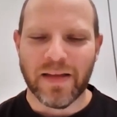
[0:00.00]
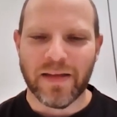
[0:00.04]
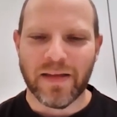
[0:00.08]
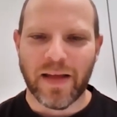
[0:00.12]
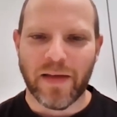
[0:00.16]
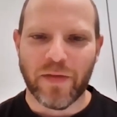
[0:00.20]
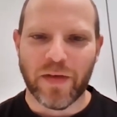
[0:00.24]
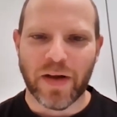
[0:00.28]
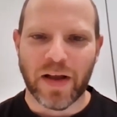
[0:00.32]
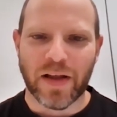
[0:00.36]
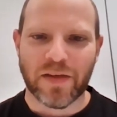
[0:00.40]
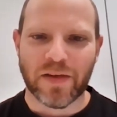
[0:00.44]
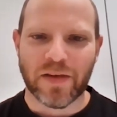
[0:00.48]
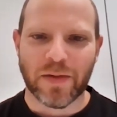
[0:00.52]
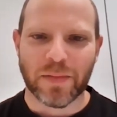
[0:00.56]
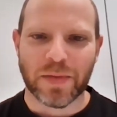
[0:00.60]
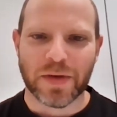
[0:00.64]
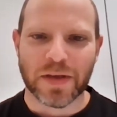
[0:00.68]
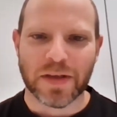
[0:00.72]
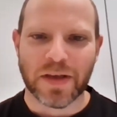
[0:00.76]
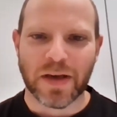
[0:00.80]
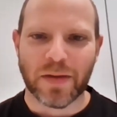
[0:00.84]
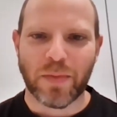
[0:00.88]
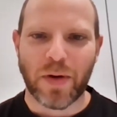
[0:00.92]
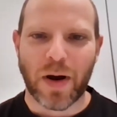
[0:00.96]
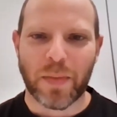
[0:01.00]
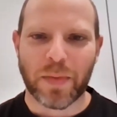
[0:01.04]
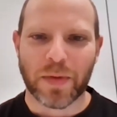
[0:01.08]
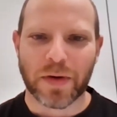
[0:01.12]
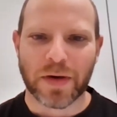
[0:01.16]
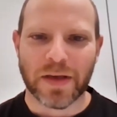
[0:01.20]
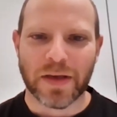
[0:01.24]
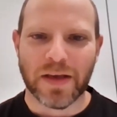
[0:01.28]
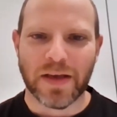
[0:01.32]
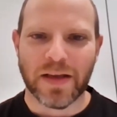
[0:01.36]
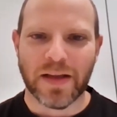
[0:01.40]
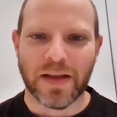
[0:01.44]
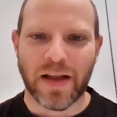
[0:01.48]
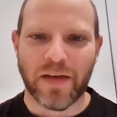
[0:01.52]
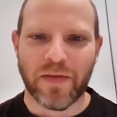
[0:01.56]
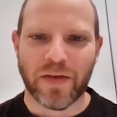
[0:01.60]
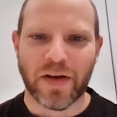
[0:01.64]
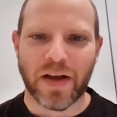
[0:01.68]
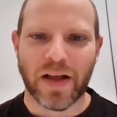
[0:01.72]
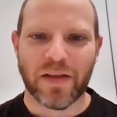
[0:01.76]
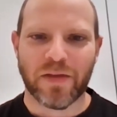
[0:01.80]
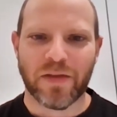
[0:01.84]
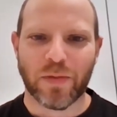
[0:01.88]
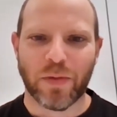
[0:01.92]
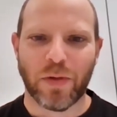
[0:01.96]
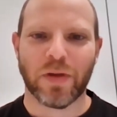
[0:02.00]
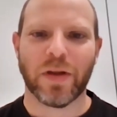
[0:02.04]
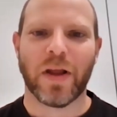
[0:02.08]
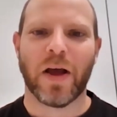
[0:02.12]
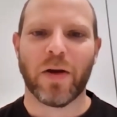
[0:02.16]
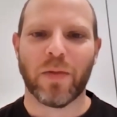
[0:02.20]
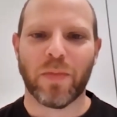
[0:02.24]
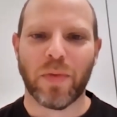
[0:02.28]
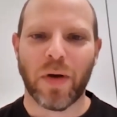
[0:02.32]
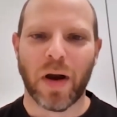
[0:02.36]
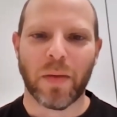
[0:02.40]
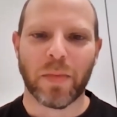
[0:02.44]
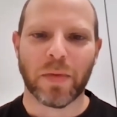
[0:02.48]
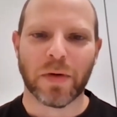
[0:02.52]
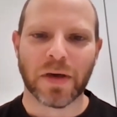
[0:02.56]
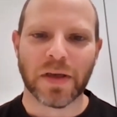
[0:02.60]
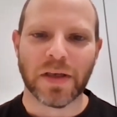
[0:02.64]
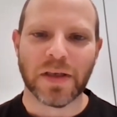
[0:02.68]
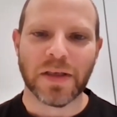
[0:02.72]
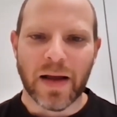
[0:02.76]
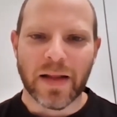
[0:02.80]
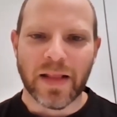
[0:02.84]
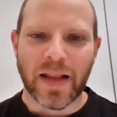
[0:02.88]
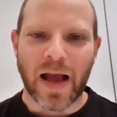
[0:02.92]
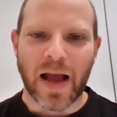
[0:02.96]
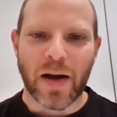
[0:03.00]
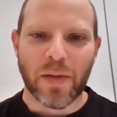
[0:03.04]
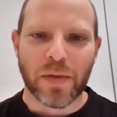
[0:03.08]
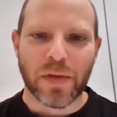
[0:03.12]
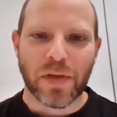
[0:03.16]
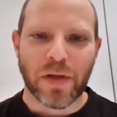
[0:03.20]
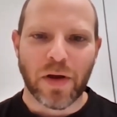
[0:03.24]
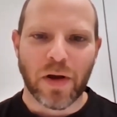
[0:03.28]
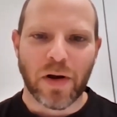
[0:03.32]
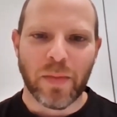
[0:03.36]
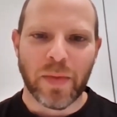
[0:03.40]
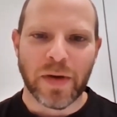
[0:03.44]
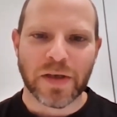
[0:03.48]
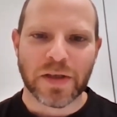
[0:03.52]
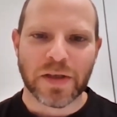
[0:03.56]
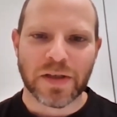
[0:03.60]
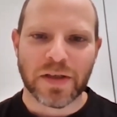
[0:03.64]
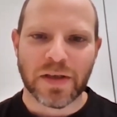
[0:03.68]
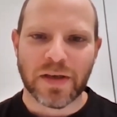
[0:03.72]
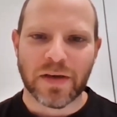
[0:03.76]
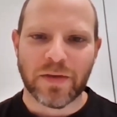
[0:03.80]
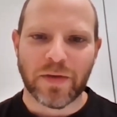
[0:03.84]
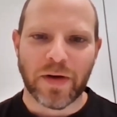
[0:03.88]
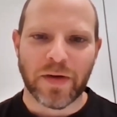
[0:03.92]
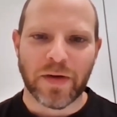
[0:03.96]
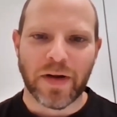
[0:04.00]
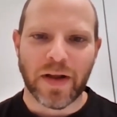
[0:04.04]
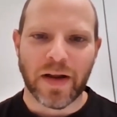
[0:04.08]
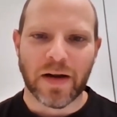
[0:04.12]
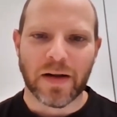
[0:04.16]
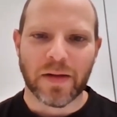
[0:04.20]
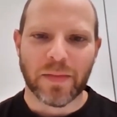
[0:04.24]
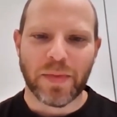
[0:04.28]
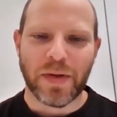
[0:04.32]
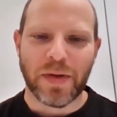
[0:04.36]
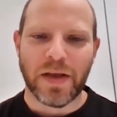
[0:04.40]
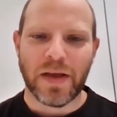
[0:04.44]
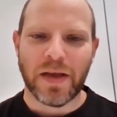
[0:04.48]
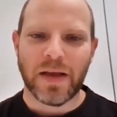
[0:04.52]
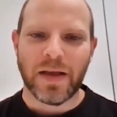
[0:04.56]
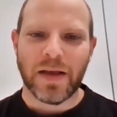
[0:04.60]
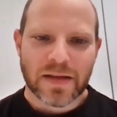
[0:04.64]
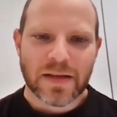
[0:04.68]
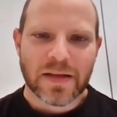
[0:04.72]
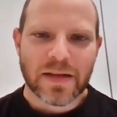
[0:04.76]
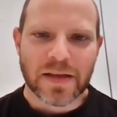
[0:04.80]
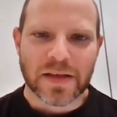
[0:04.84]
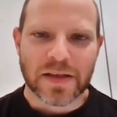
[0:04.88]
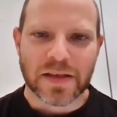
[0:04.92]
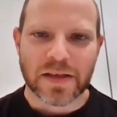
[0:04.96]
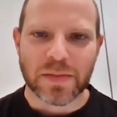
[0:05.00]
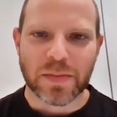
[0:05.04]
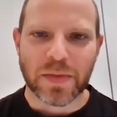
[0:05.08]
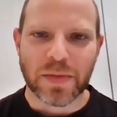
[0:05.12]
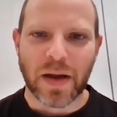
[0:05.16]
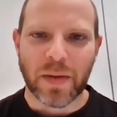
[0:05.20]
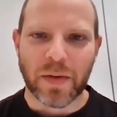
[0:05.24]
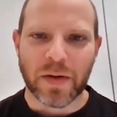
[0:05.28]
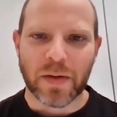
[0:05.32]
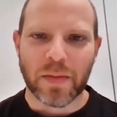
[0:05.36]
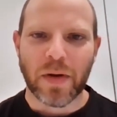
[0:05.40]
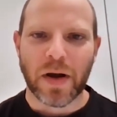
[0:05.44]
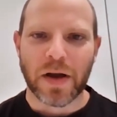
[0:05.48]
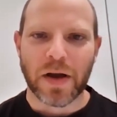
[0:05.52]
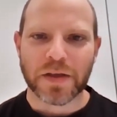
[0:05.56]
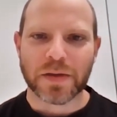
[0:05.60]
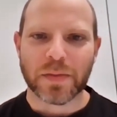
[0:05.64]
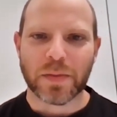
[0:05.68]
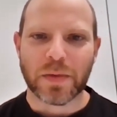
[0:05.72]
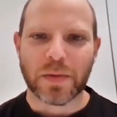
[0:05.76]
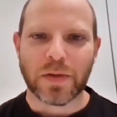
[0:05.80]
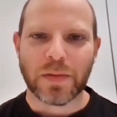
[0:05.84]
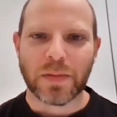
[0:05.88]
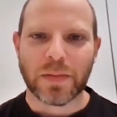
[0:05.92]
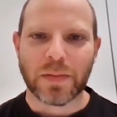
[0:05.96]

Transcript: it never gets completed properly and never gets rolled out properly. Now with automation around NLP, this is becoming possible.